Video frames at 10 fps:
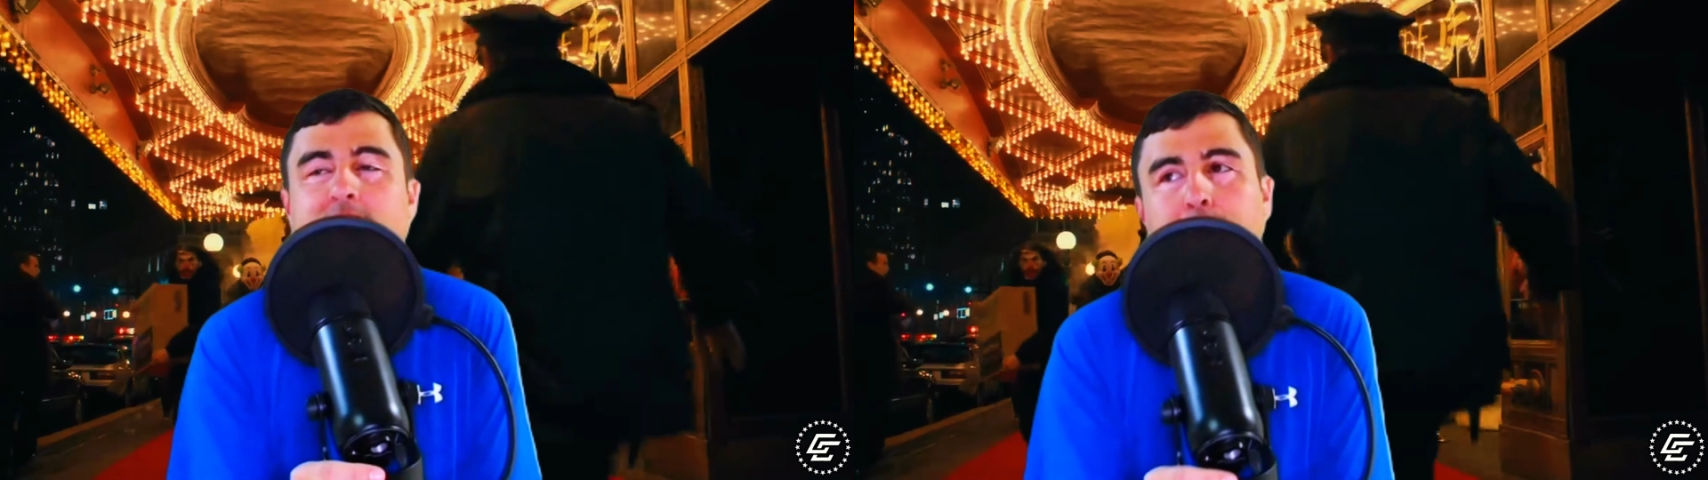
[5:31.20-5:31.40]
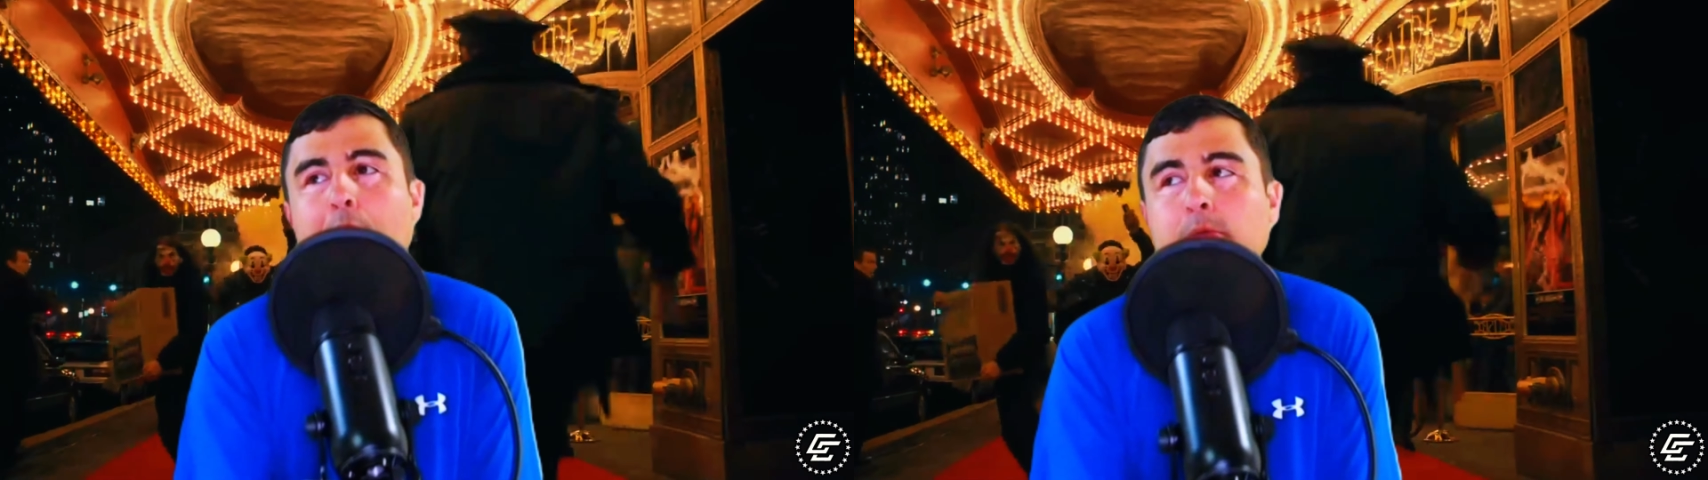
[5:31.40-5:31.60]
the
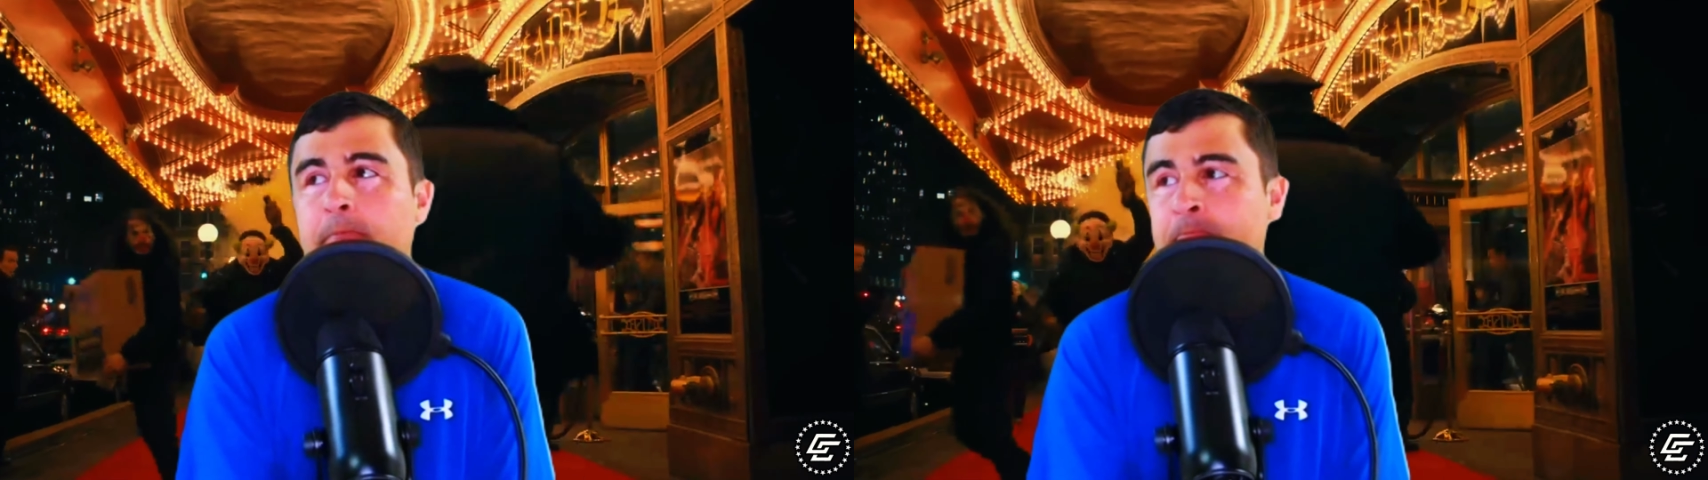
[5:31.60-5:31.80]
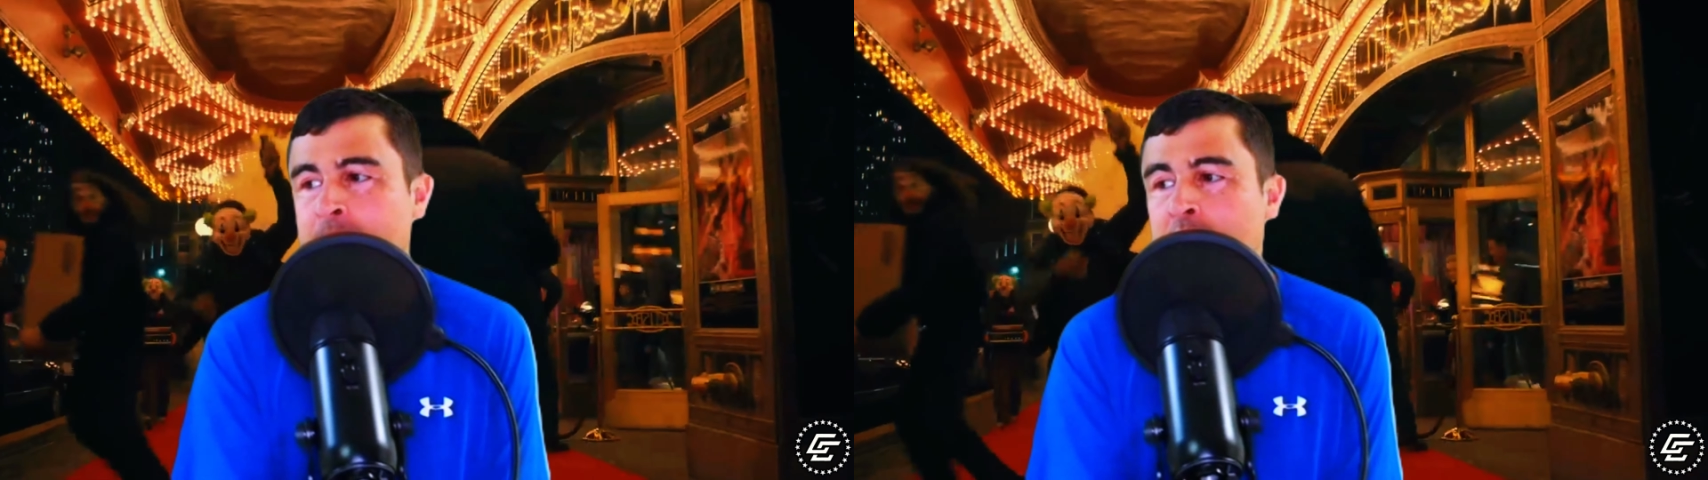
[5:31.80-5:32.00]
problem.
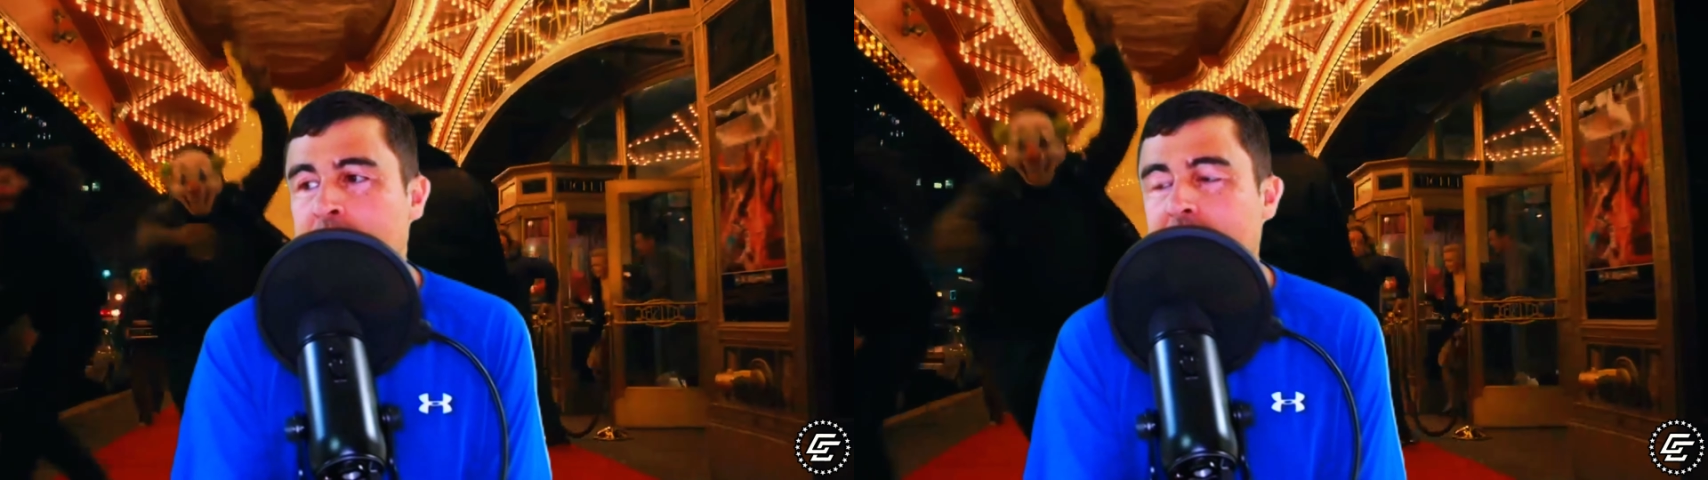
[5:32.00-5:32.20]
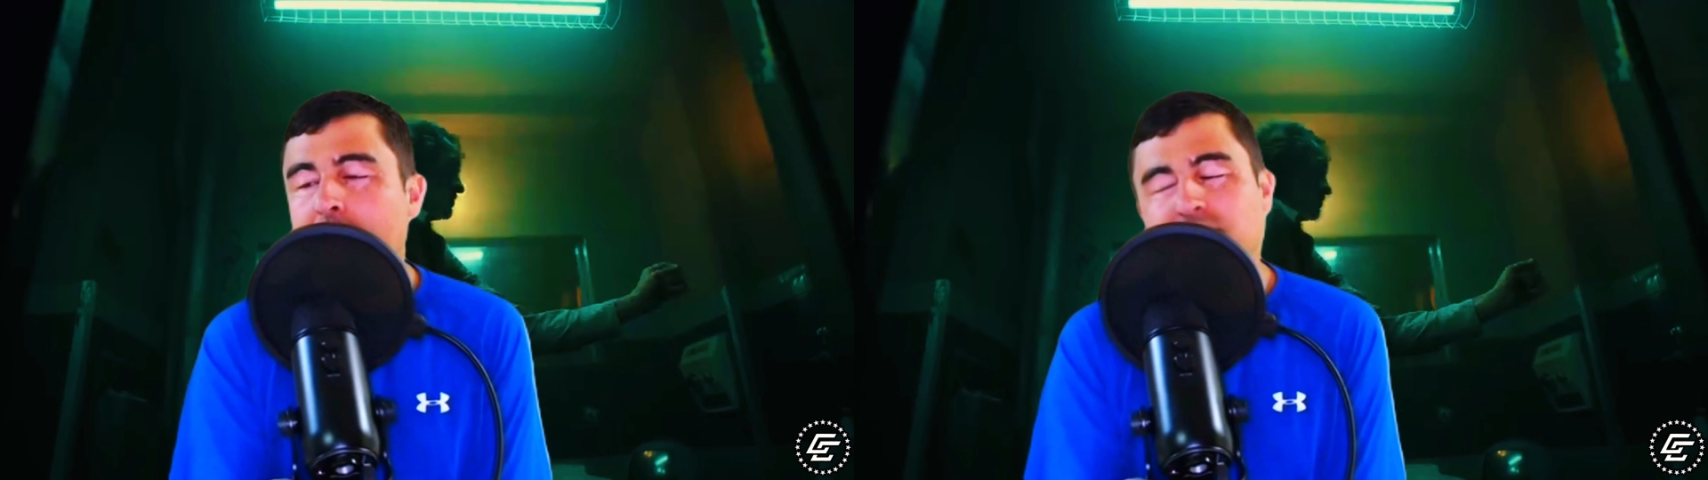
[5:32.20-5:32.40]

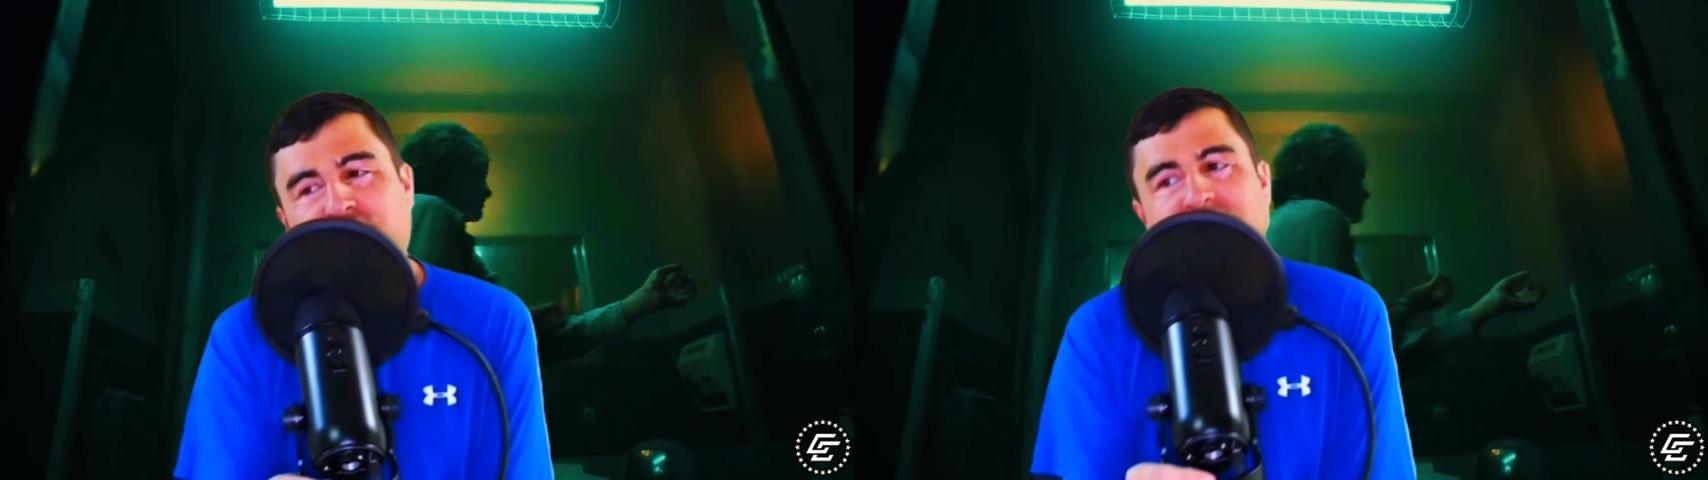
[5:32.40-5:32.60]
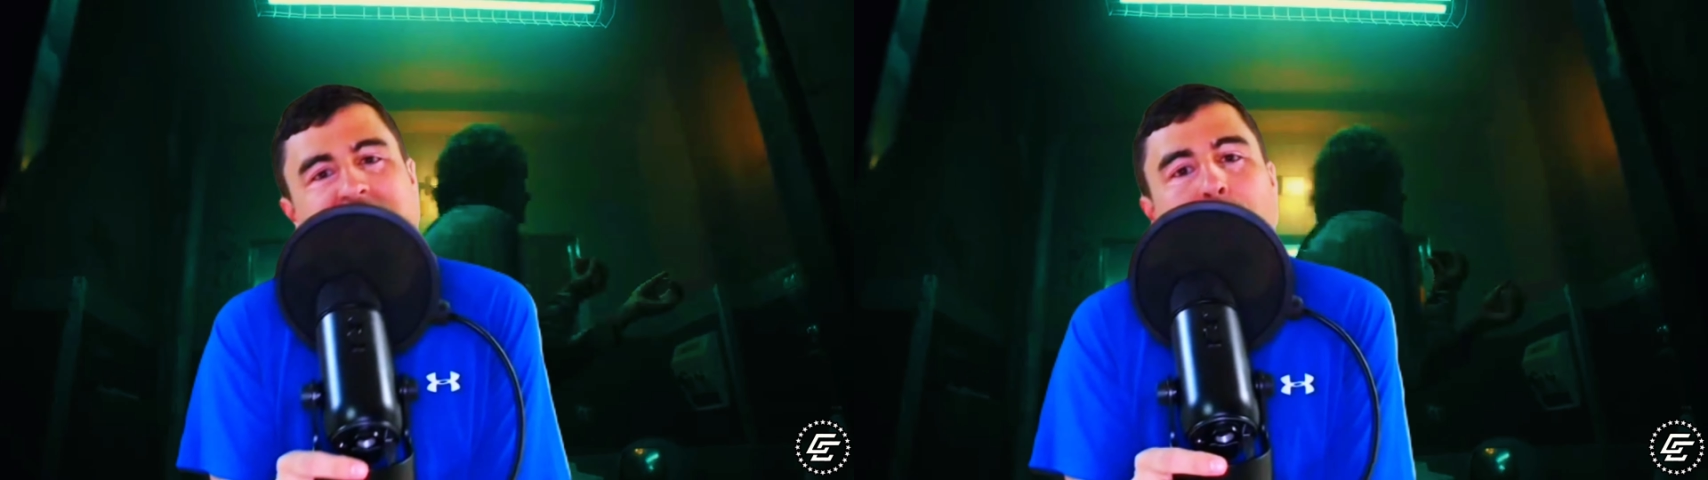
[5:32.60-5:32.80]
It was
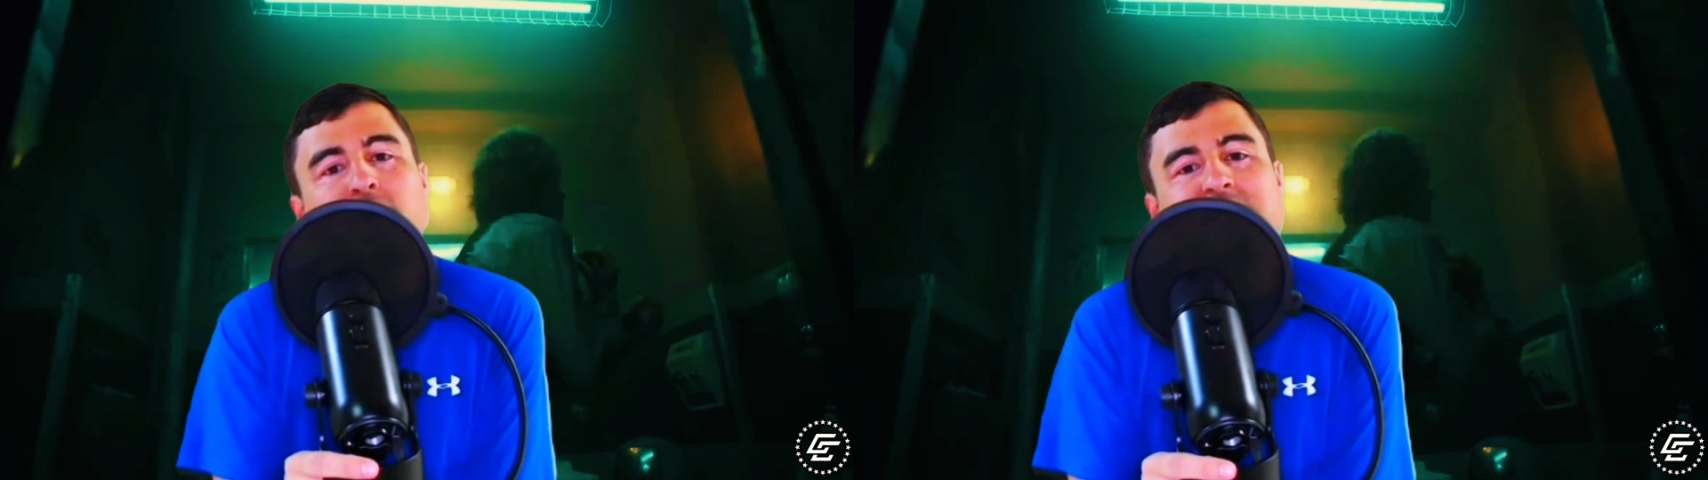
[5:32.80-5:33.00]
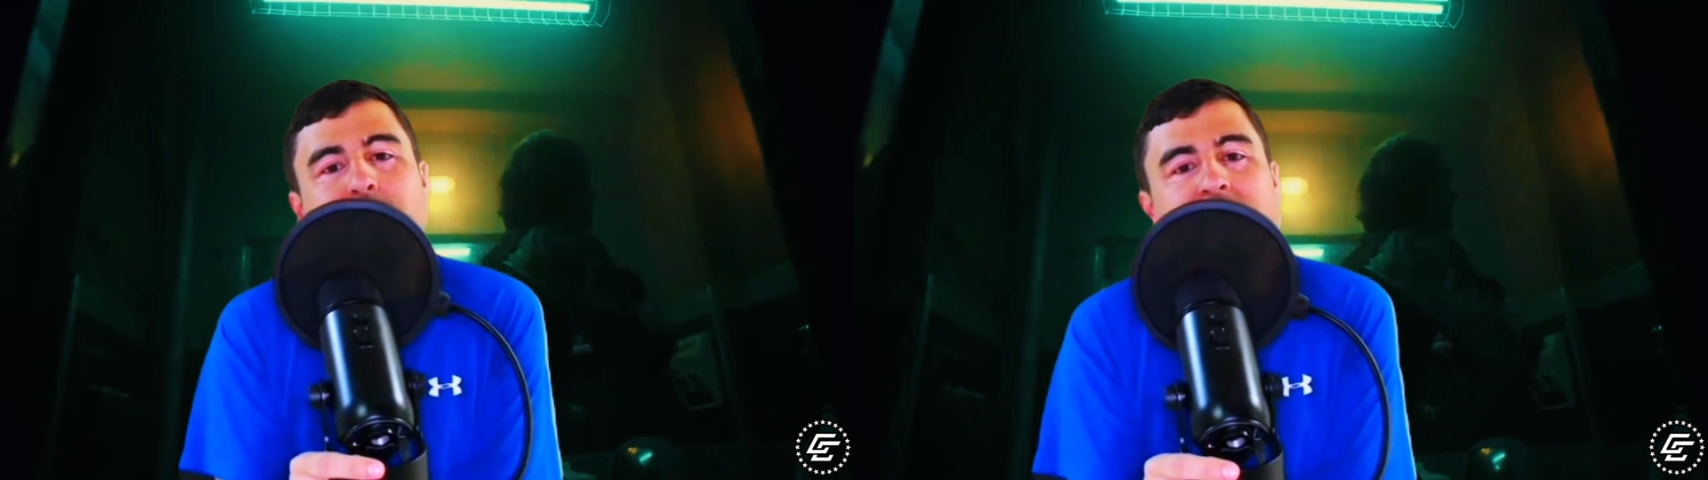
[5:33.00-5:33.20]
just
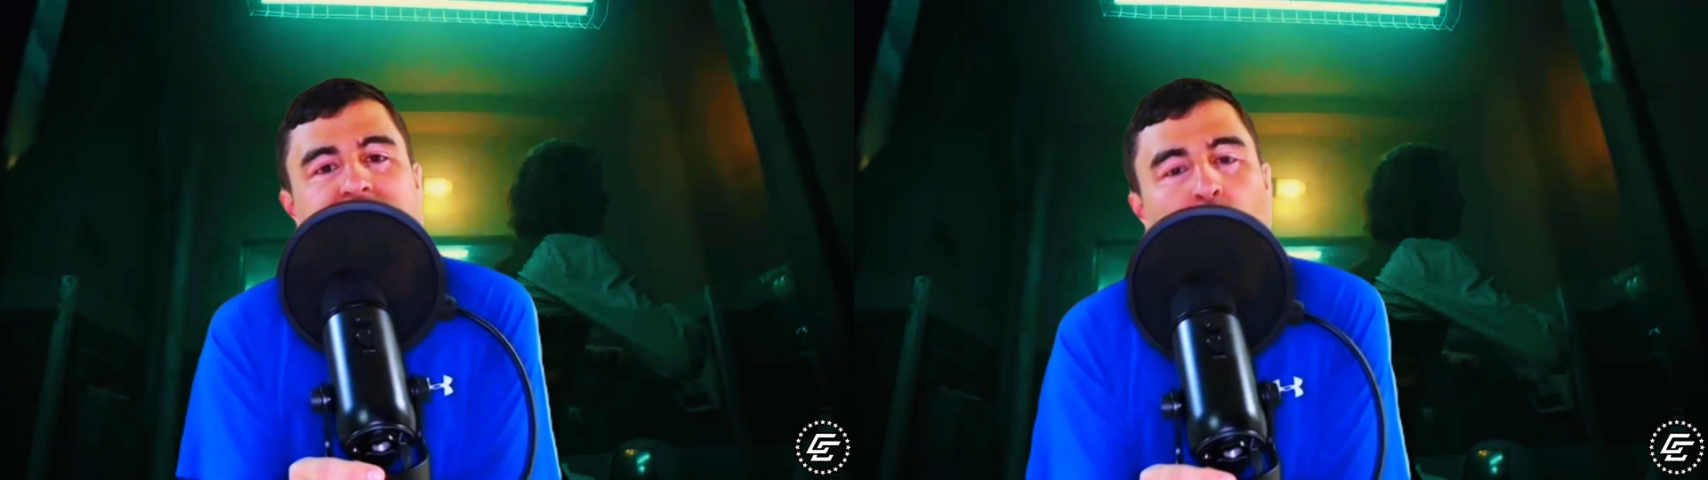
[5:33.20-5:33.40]
supposed to be this